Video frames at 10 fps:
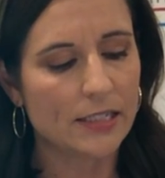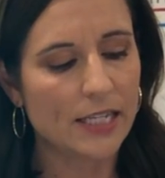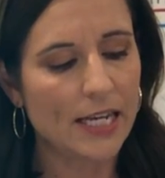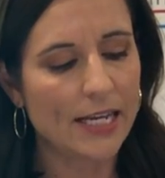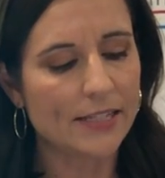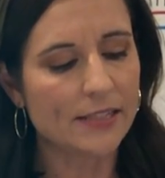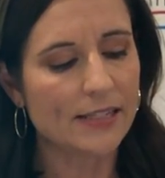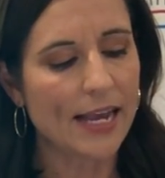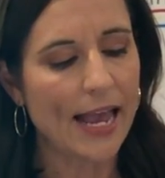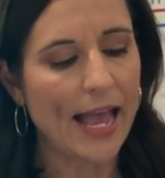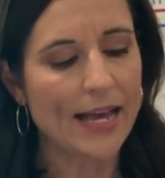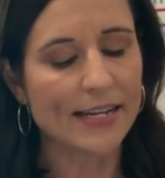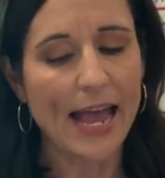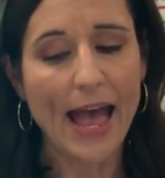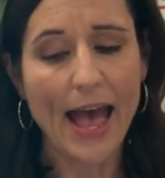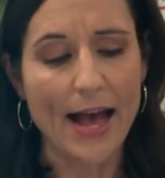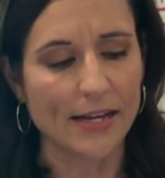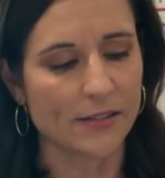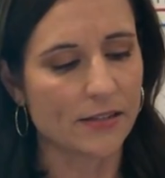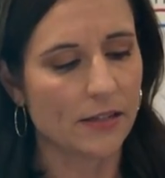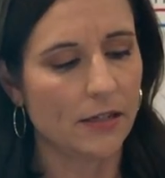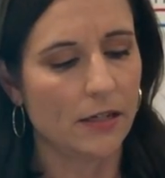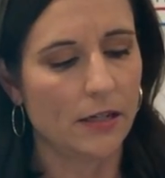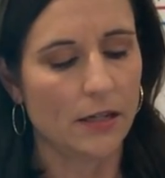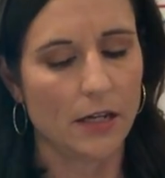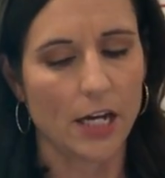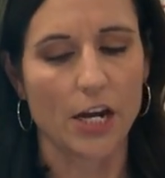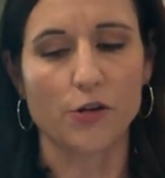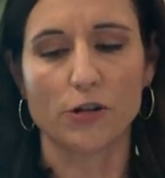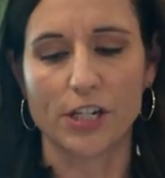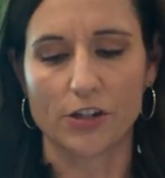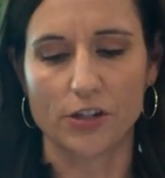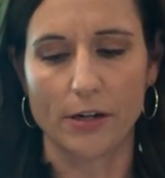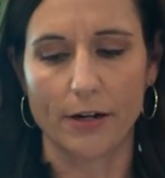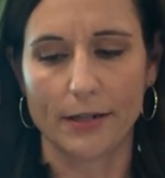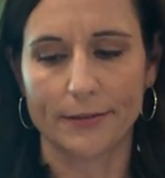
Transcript: tins, and has in your dictionary.